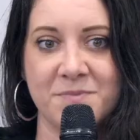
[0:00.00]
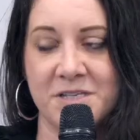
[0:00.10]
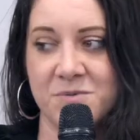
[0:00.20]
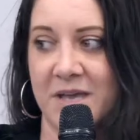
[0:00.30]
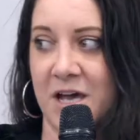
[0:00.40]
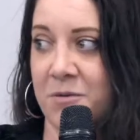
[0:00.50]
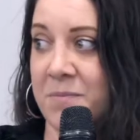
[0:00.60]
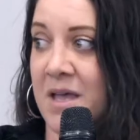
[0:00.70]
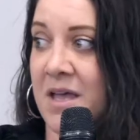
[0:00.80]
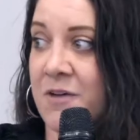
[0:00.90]
means we help
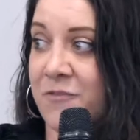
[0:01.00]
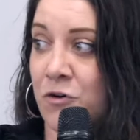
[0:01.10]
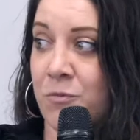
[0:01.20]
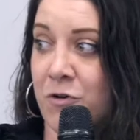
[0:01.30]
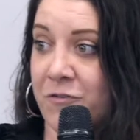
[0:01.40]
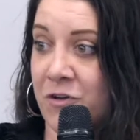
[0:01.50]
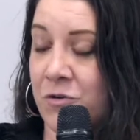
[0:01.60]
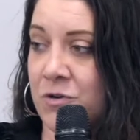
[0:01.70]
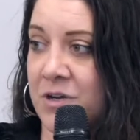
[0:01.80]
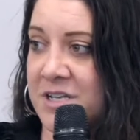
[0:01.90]
for-profit
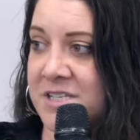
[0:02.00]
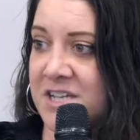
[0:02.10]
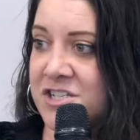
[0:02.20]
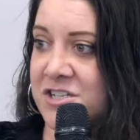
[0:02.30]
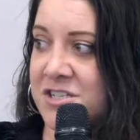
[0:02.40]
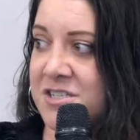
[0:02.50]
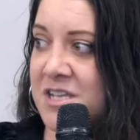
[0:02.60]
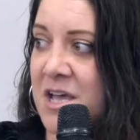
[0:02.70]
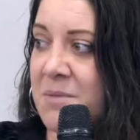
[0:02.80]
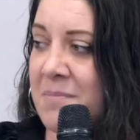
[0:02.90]
organisations
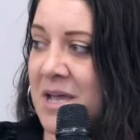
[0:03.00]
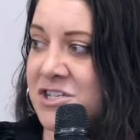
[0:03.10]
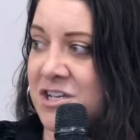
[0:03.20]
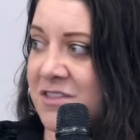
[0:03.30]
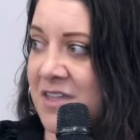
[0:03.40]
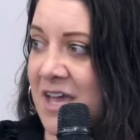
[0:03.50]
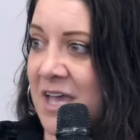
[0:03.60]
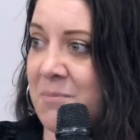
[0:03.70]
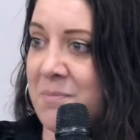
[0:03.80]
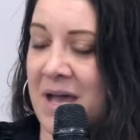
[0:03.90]
measure their
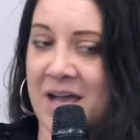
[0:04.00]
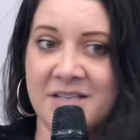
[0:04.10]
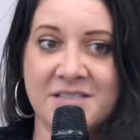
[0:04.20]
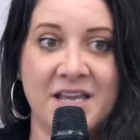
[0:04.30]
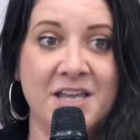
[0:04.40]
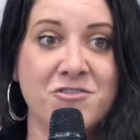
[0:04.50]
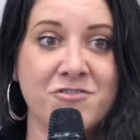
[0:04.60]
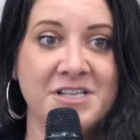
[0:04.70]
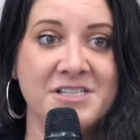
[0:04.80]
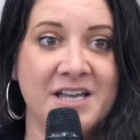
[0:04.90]
impact,
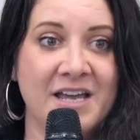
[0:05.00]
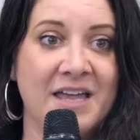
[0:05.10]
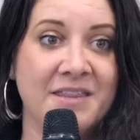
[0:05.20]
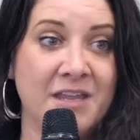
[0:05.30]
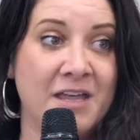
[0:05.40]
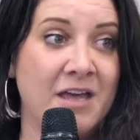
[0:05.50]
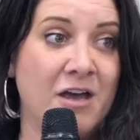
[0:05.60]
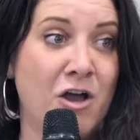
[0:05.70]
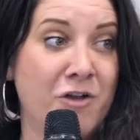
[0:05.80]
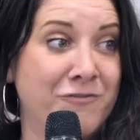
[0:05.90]
increase it, and
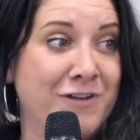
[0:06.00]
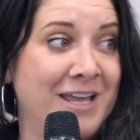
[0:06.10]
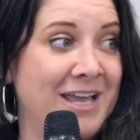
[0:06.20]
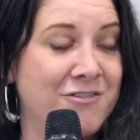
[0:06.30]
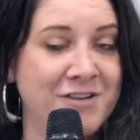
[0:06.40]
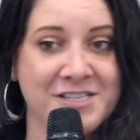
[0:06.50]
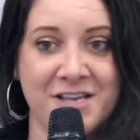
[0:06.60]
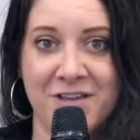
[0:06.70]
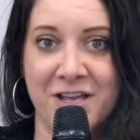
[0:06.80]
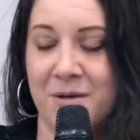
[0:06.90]
hopefully increase
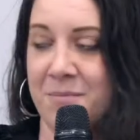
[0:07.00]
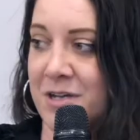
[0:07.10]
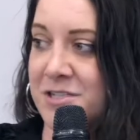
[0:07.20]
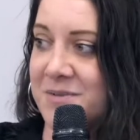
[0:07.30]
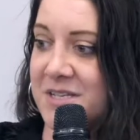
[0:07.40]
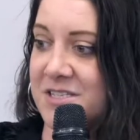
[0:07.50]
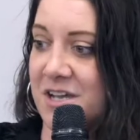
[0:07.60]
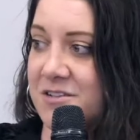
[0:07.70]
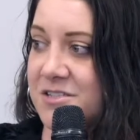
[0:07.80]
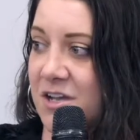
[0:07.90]
their income by doing so.
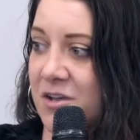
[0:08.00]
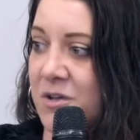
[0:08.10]
So